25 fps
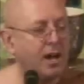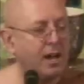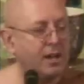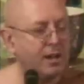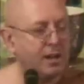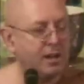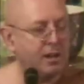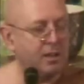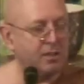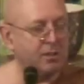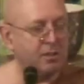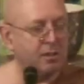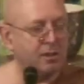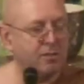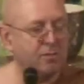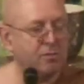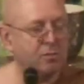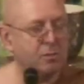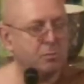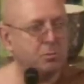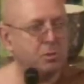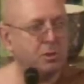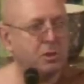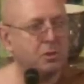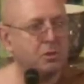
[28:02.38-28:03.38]
anything
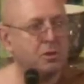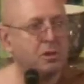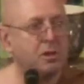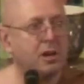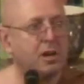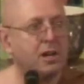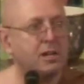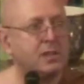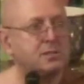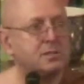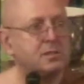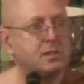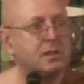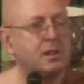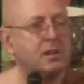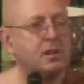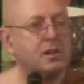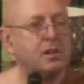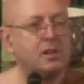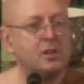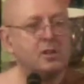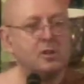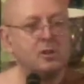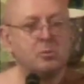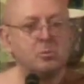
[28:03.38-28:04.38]
from you guys.
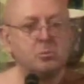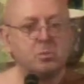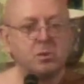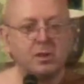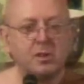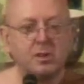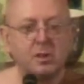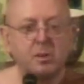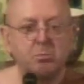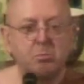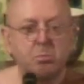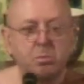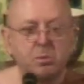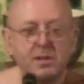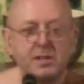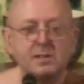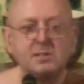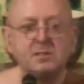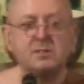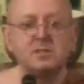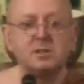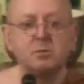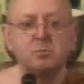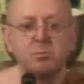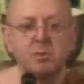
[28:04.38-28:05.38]
But the
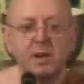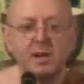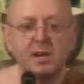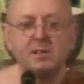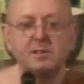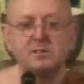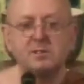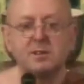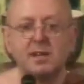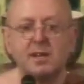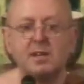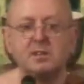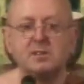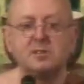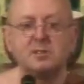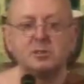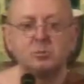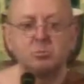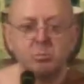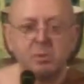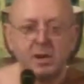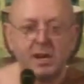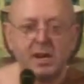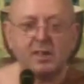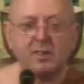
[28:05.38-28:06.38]
bliss in meditation is
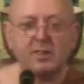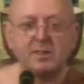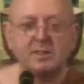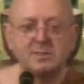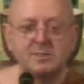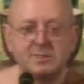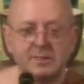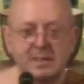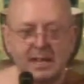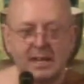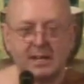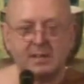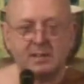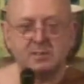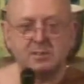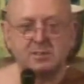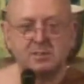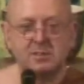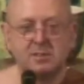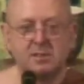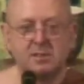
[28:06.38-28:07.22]
better than sex.